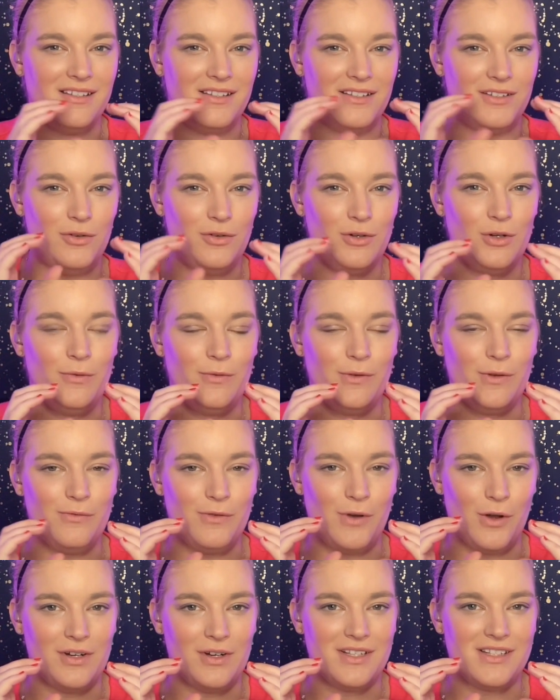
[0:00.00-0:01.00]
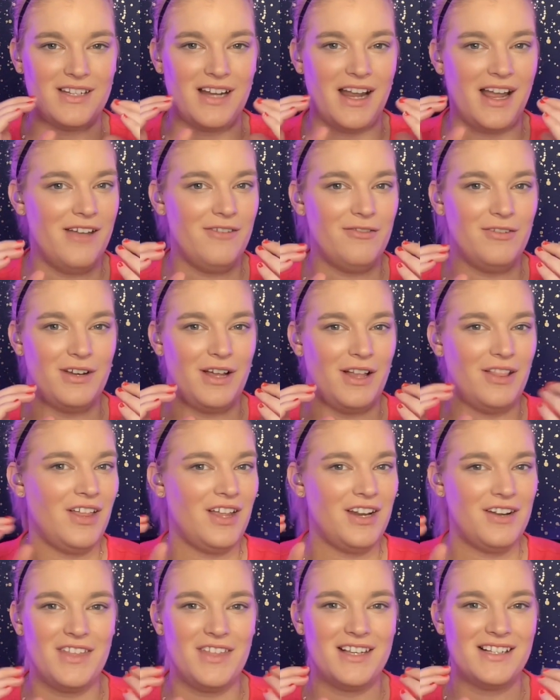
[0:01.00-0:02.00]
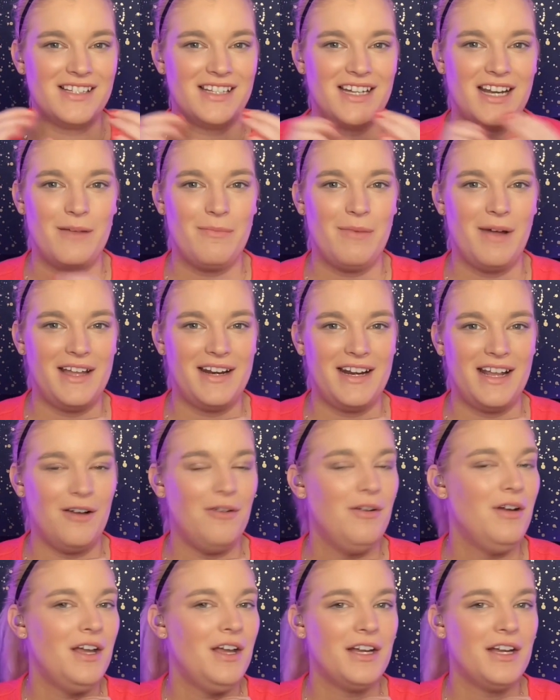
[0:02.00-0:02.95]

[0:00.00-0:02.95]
Don't know if you've noticed. A lot of things that I buy now